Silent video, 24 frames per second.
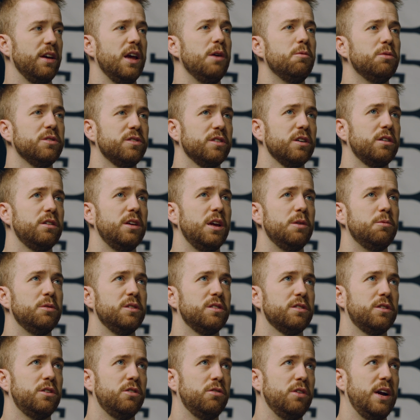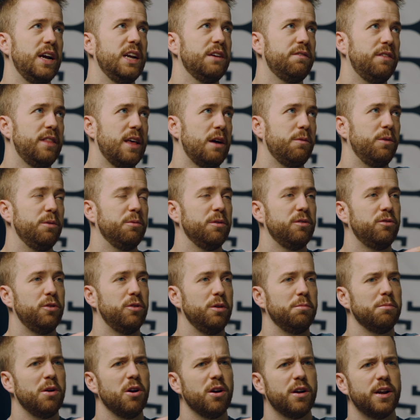It was creative in that we were
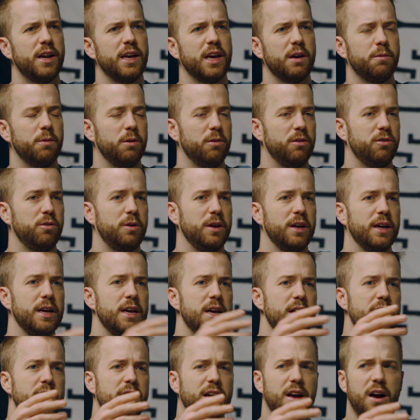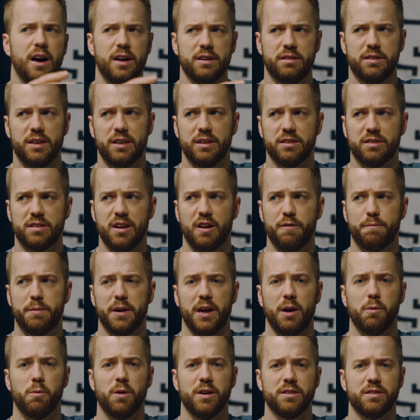doing marketing and we were doing content and stuff, but
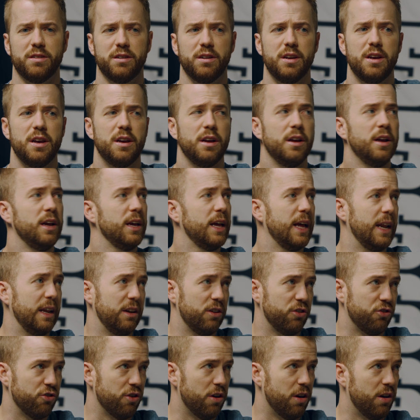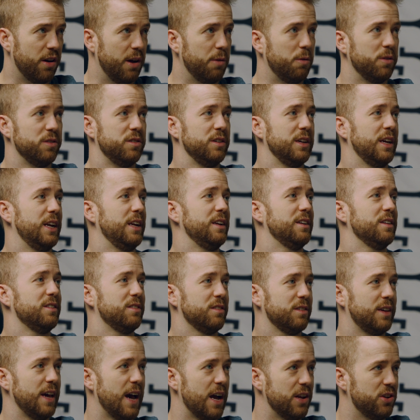I wasn't getting to draw. I wasn't getting to
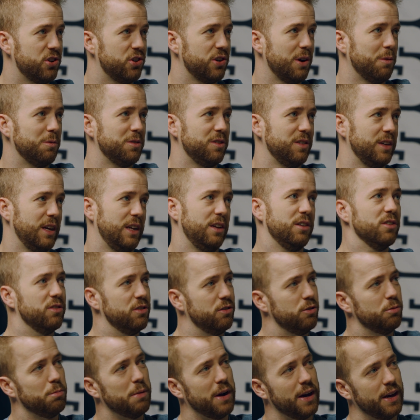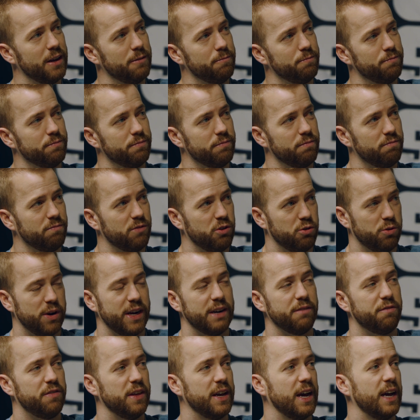sketch. I wasn't getting to do my
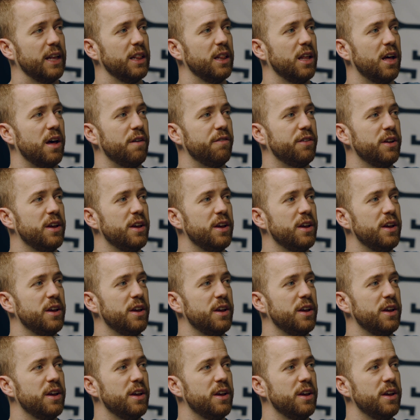creative thing I loved.